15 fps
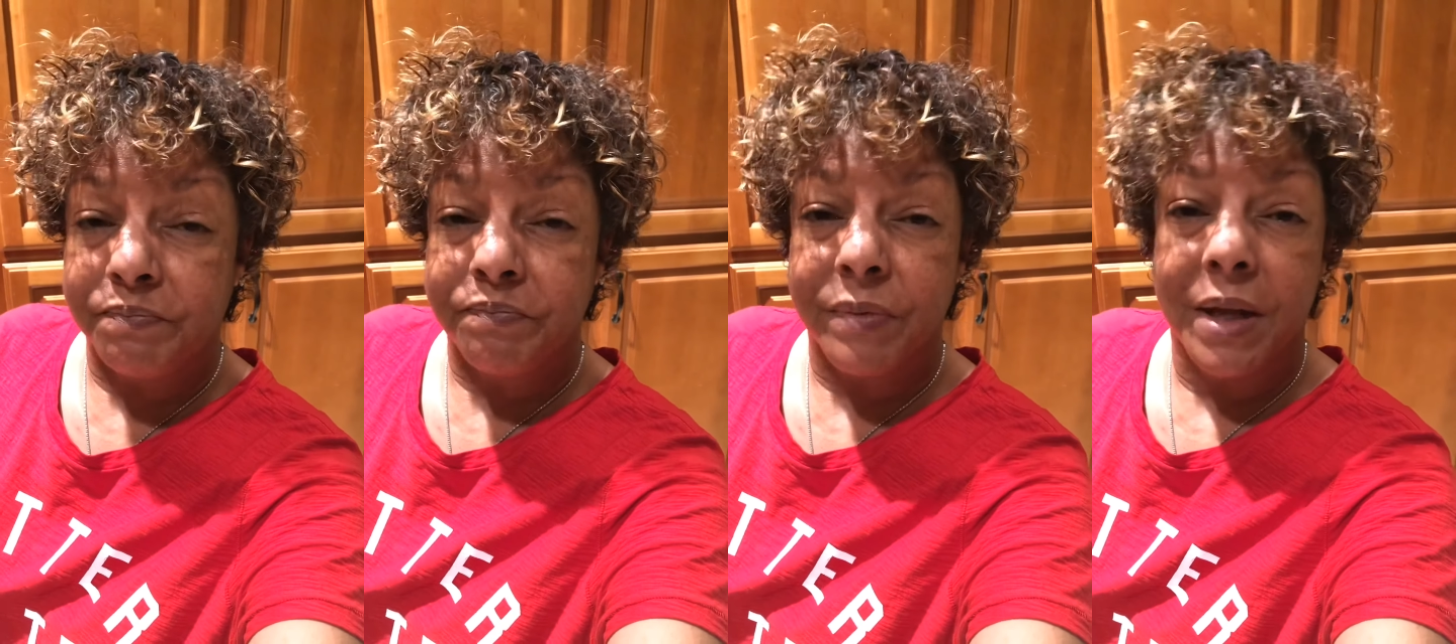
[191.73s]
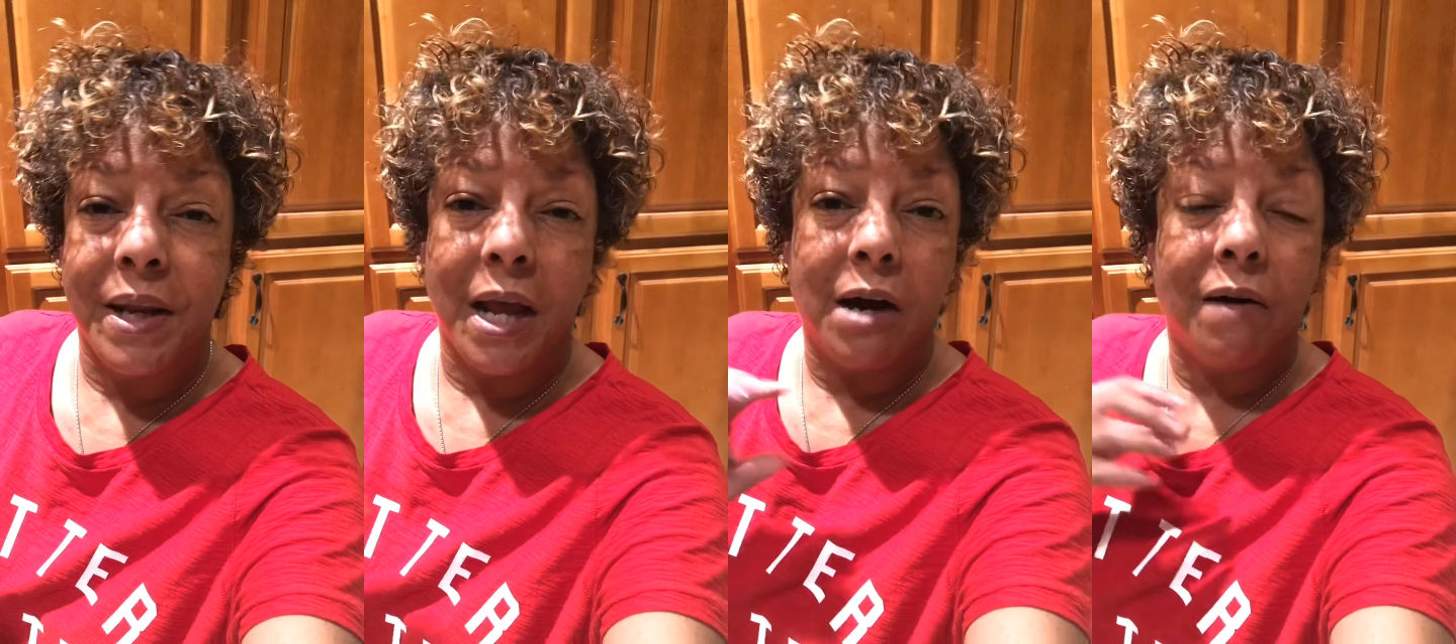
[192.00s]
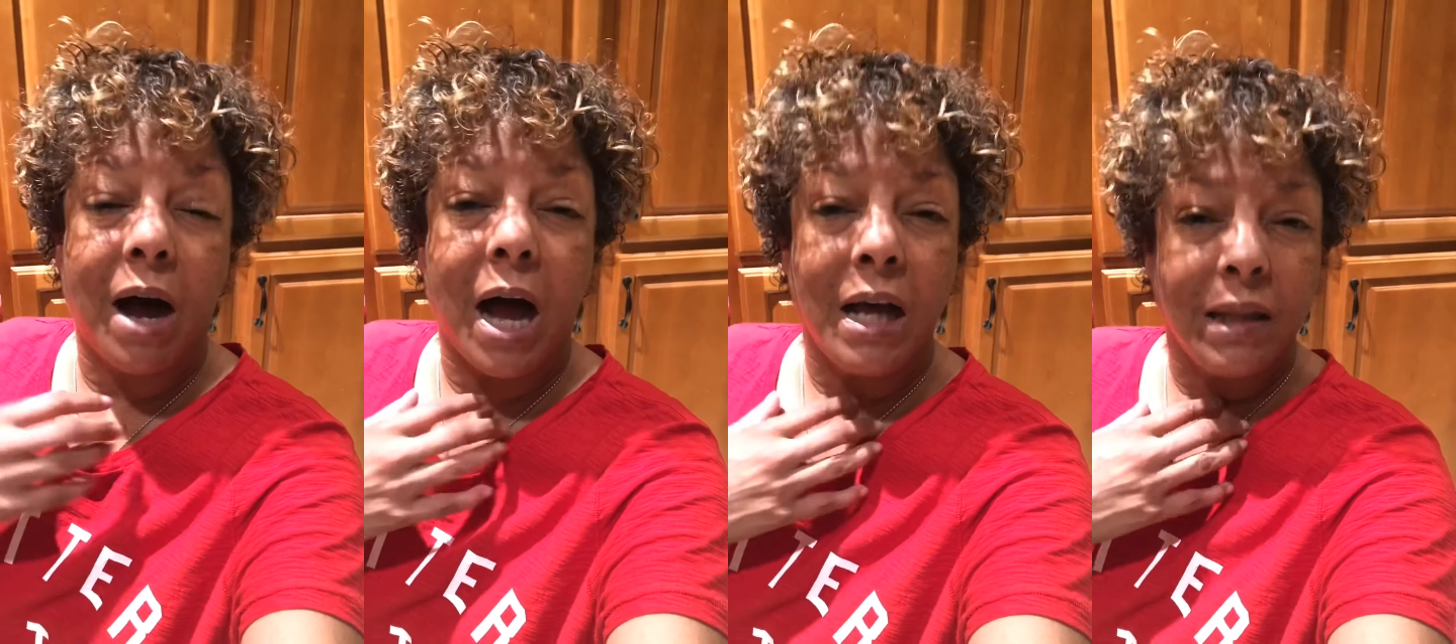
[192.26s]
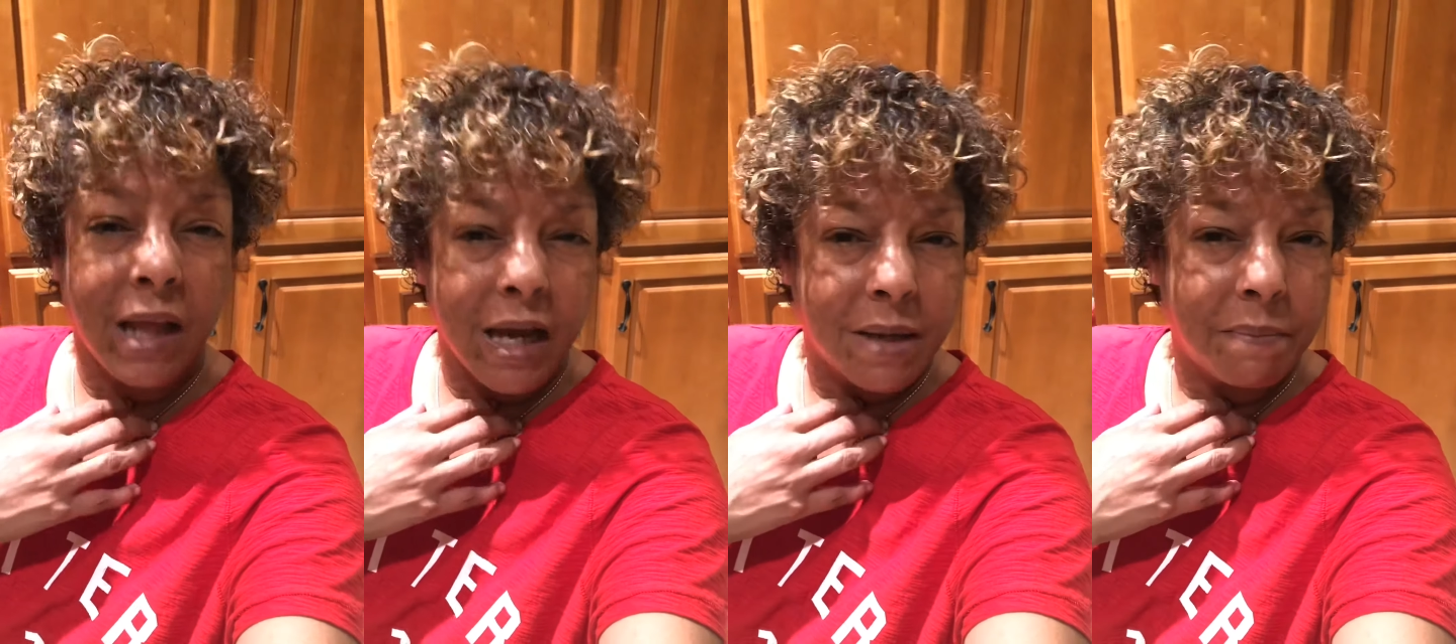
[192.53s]
Now, I
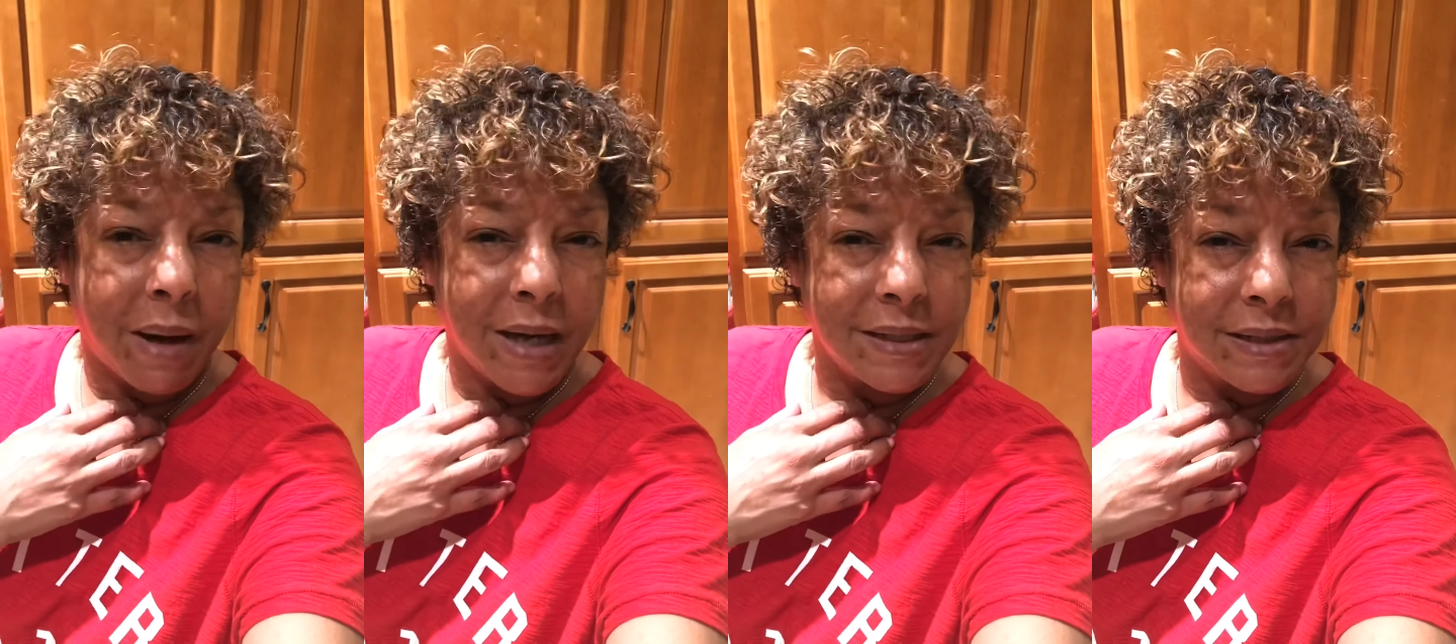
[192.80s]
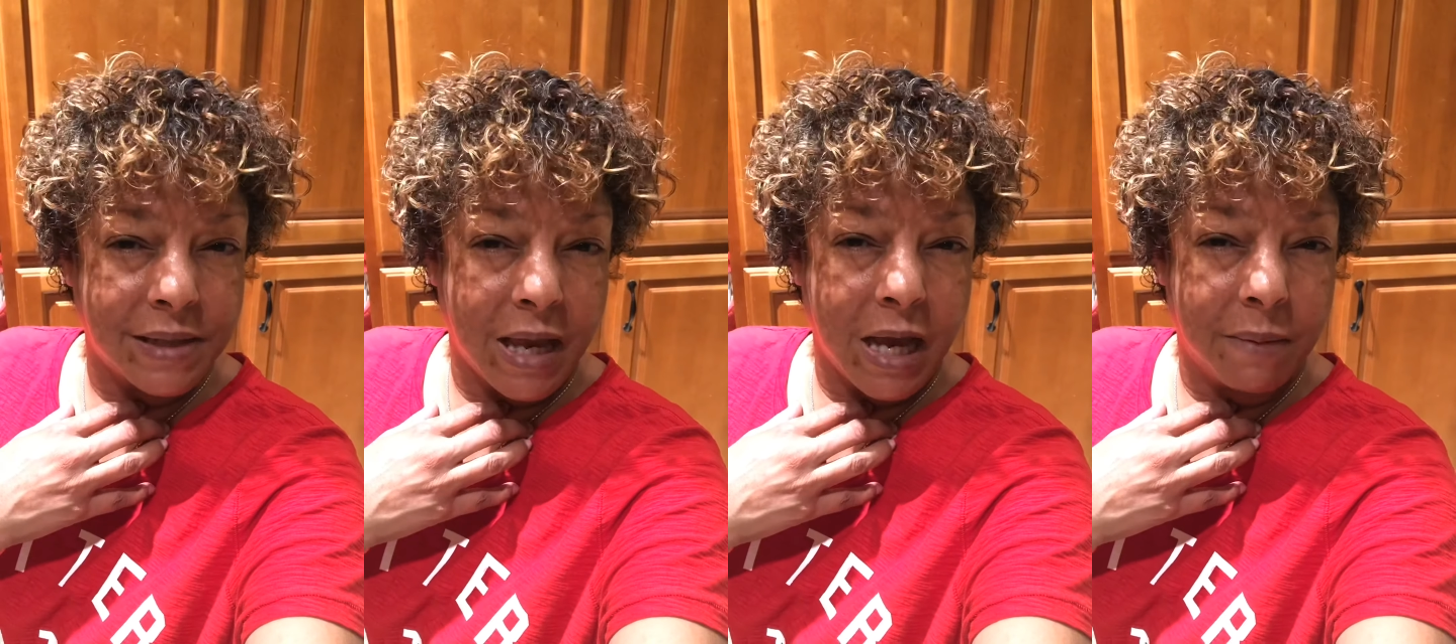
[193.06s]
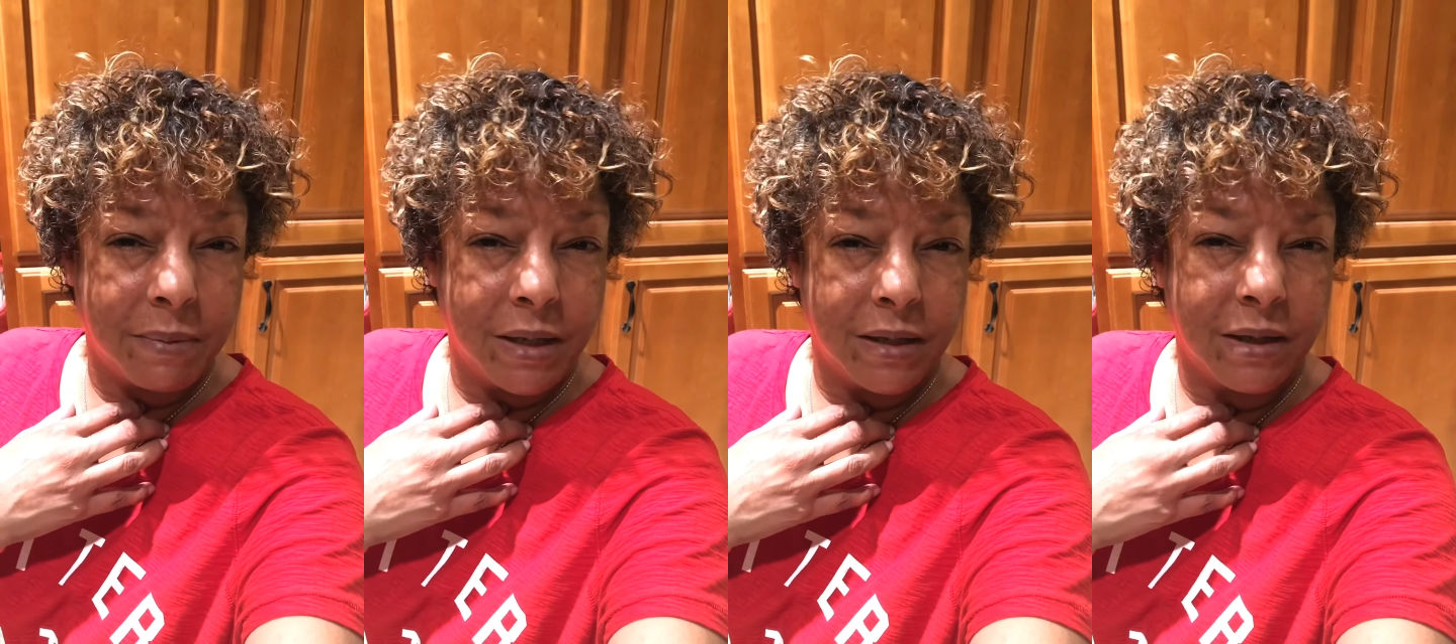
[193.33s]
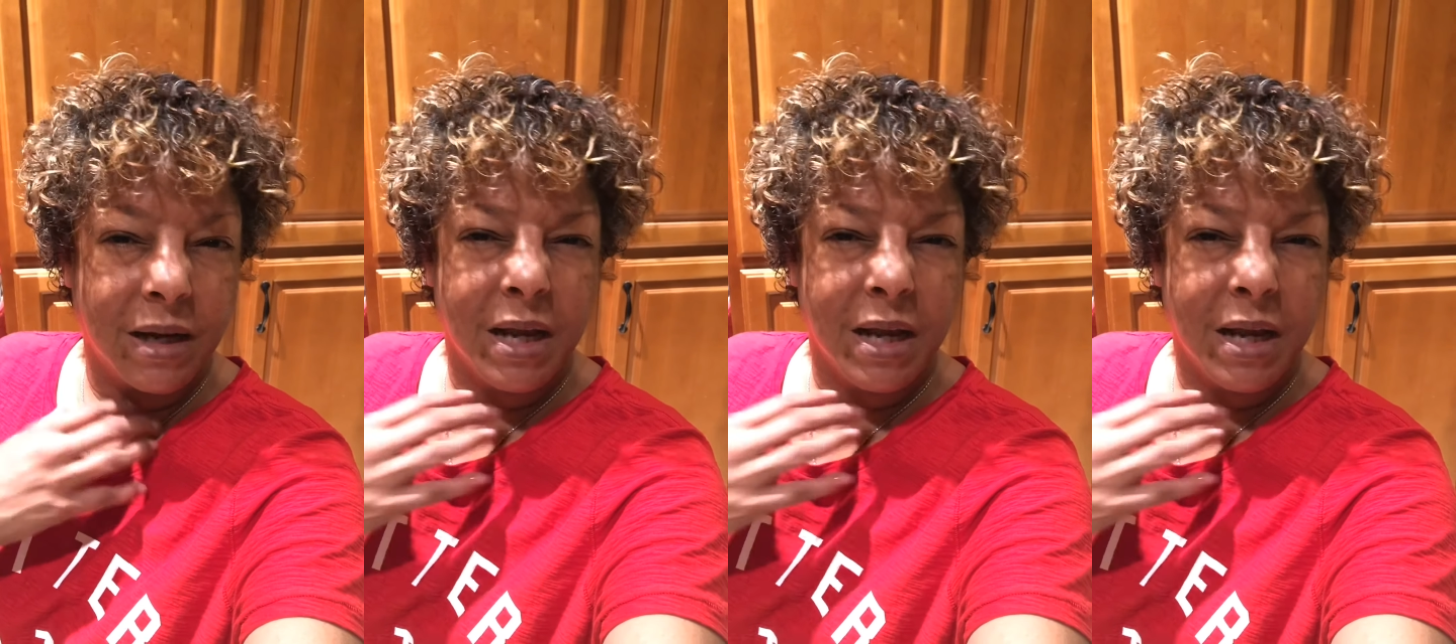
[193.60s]
like my salmon